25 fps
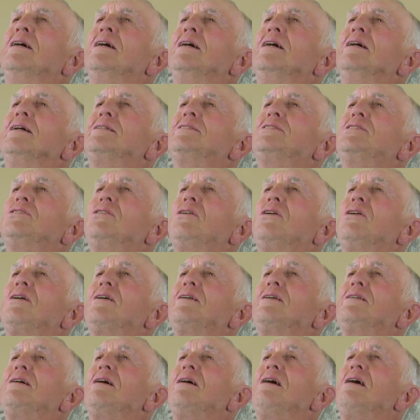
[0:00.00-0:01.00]
it's your
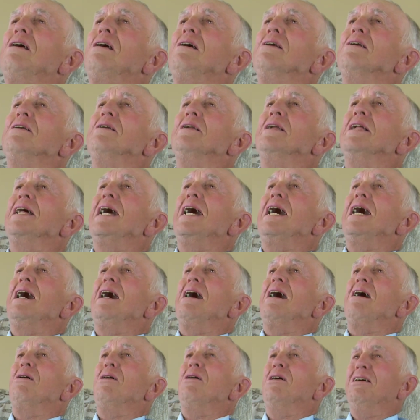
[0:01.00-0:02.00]
turn
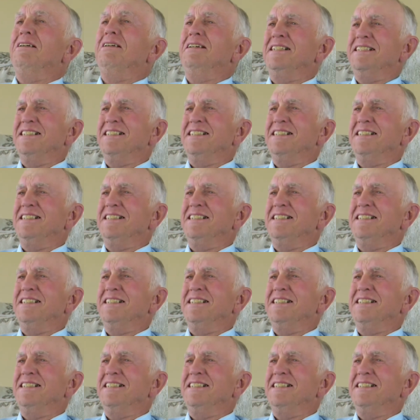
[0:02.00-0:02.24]
now.